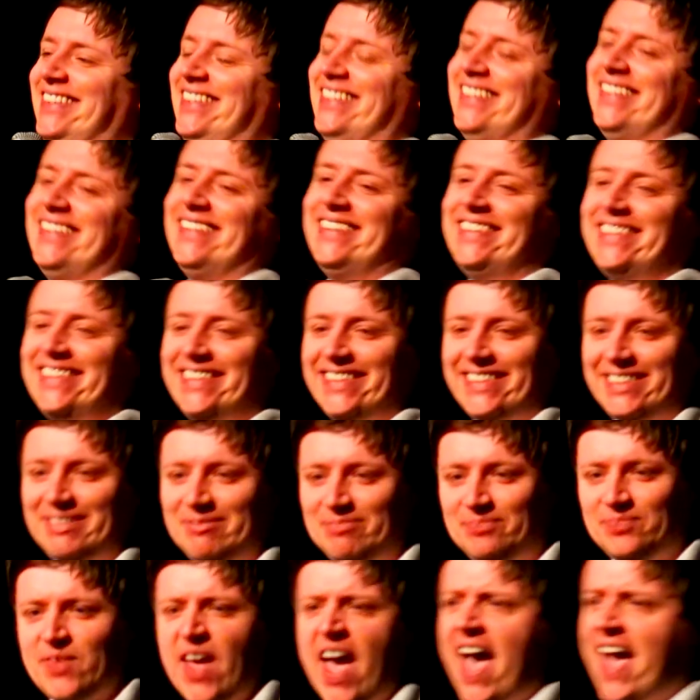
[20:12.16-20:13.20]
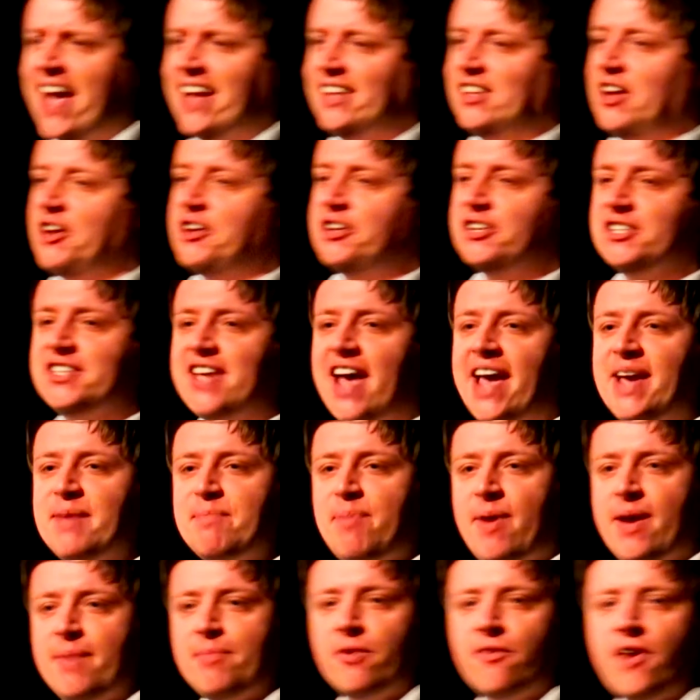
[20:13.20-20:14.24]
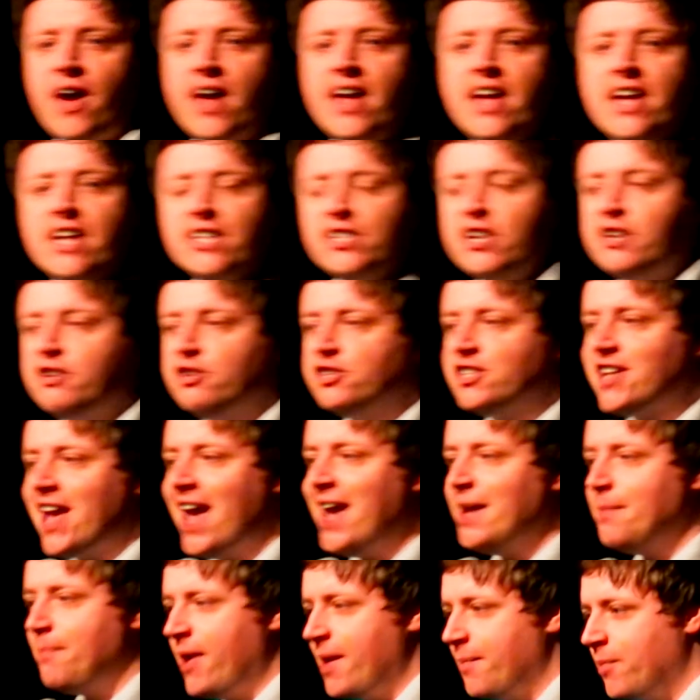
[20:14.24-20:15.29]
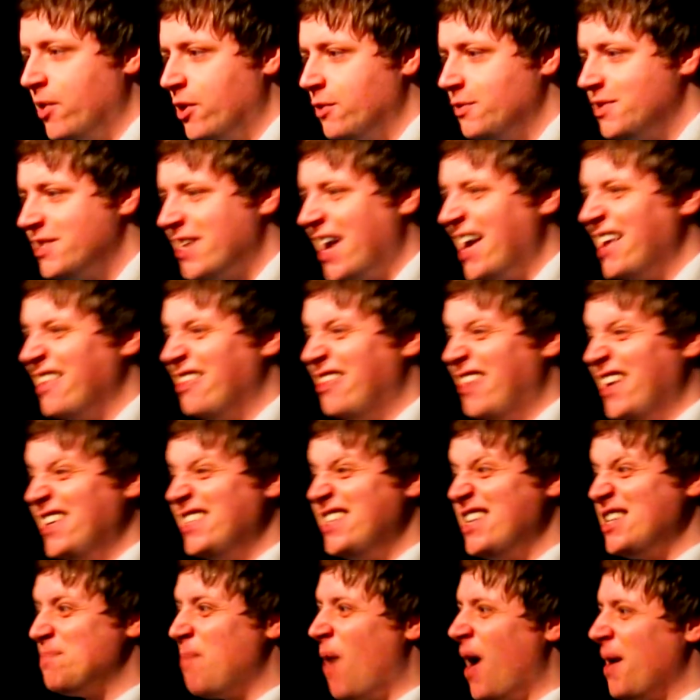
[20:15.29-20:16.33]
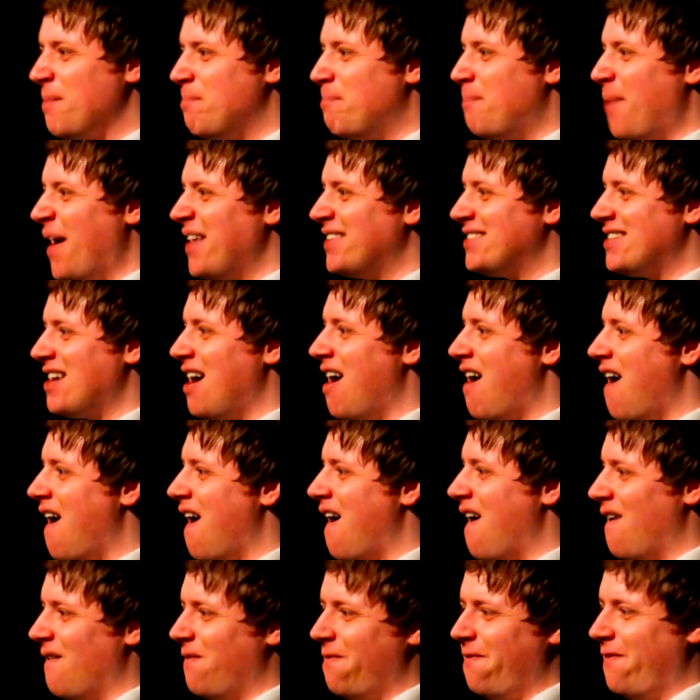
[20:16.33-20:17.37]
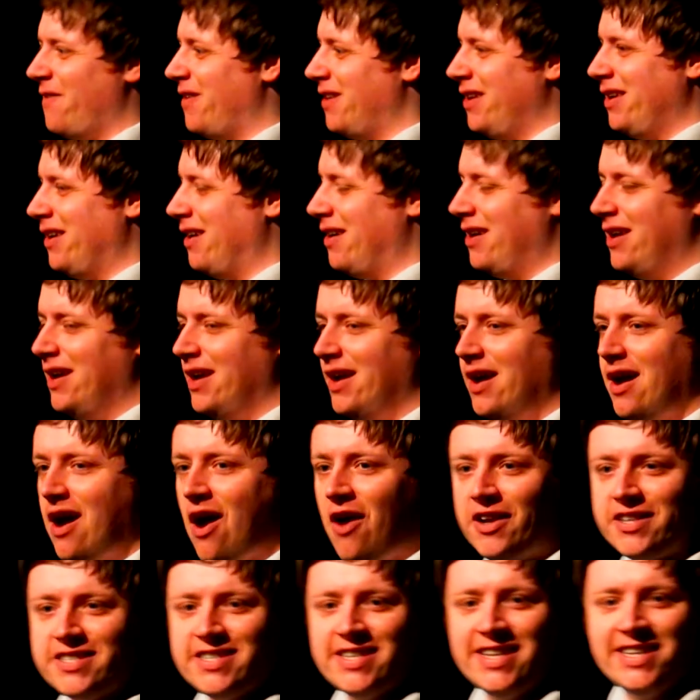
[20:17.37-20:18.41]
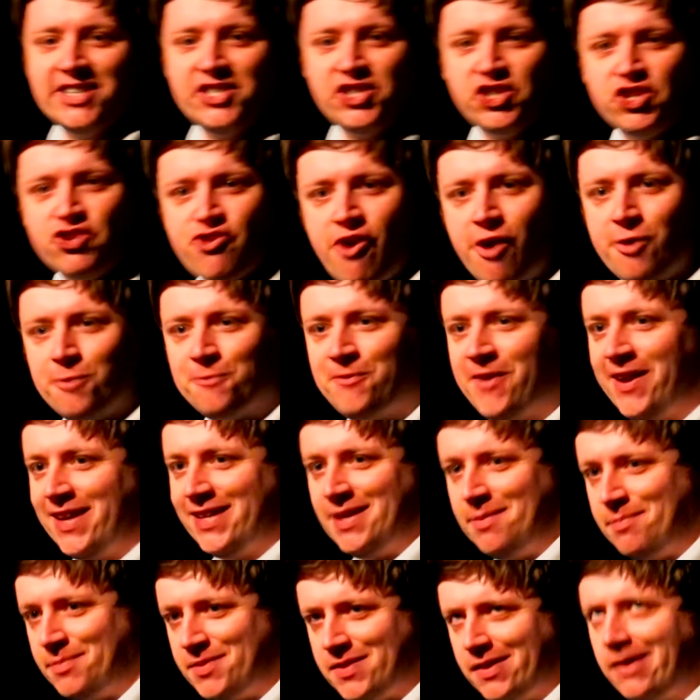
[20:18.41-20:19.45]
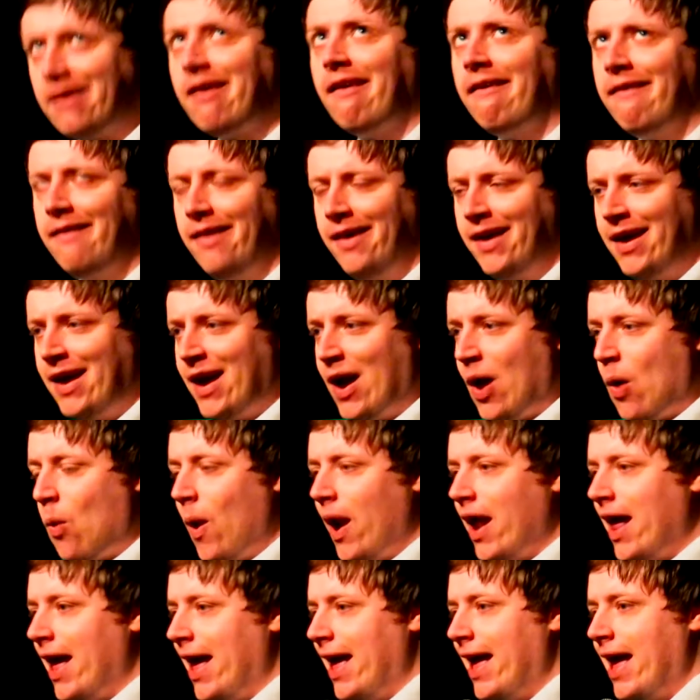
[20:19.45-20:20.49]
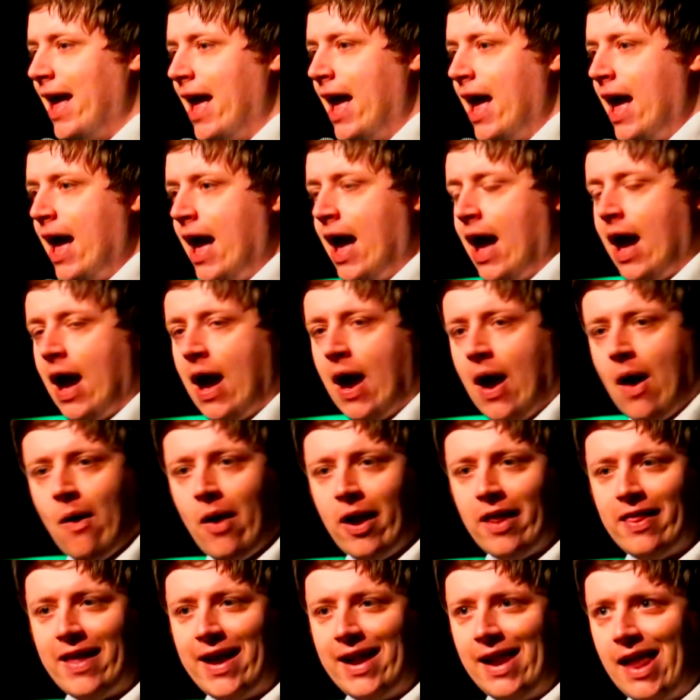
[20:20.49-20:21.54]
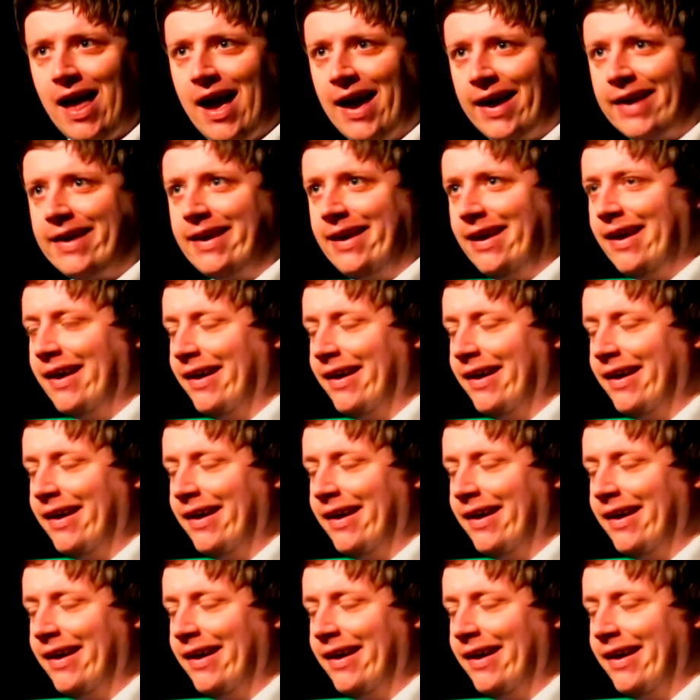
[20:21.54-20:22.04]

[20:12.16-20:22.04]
Oh. Hey, don't you just hate people, right? Don't you just hate people who say, this is my better half? Yeah. Honestly, stroke victims. What are they like?